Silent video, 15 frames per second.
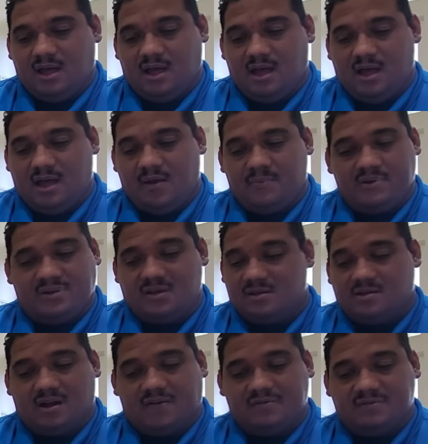uh, put the
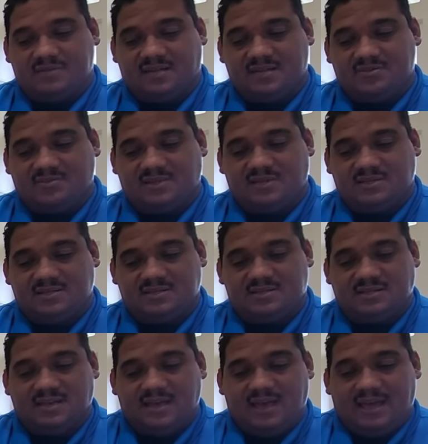other officers down as
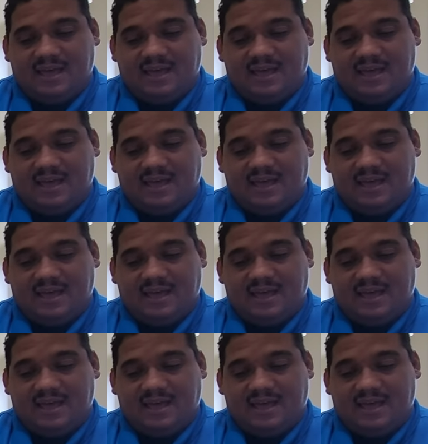witnesses,